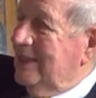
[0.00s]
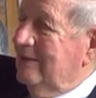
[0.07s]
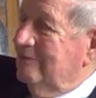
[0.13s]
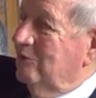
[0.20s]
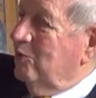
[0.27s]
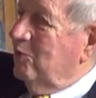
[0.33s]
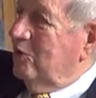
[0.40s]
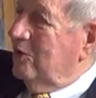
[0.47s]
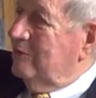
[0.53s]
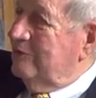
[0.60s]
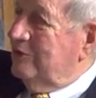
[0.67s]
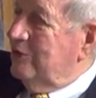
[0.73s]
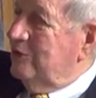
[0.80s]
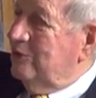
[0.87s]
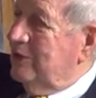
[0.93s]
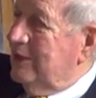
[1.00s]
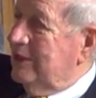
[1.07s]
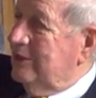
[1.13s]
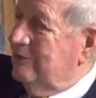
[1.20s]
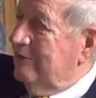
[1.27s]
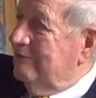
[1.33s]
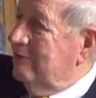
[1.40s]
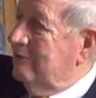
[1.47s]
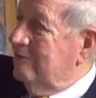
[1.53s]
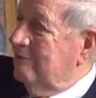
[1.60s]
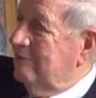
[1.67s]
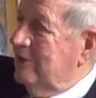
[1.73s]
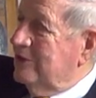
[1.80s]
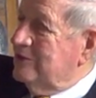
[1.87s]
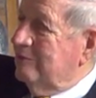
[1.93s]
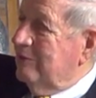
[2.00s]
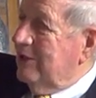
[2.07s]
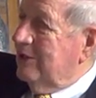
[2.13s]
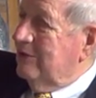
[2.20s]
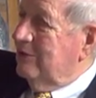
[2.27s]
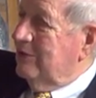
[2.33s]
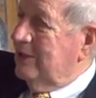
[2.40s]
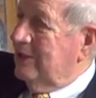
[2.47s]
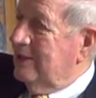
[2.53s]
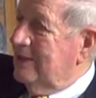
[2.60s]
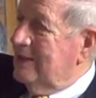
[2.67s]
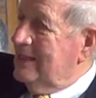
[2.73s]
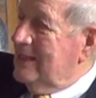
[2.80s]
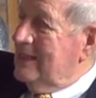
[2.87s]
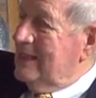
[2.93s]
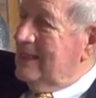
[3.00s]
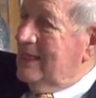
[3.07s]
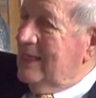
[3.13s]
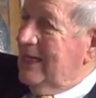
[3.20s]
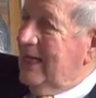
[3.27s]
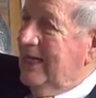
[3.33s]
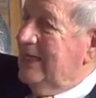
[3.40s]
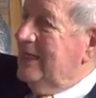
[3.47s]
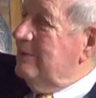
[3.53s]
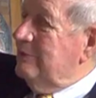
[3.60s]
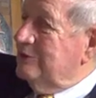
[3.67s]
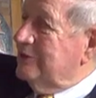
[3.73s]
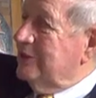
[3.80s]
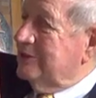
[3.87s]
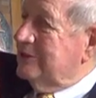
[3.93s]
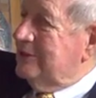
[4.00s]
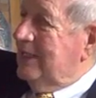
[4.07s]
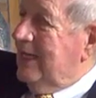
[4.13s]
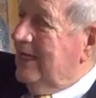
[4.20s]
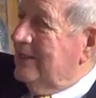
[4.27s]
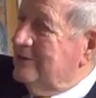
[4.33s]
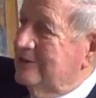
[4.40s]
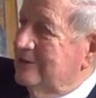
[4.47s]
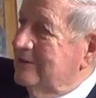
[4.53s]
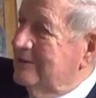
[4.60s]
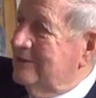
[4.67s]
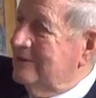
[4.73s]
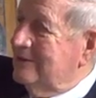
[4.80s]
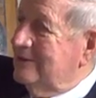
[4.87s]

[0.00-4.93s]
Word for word: of a worldview that had driven much of my career. Mm-hmm. And he was just the answer.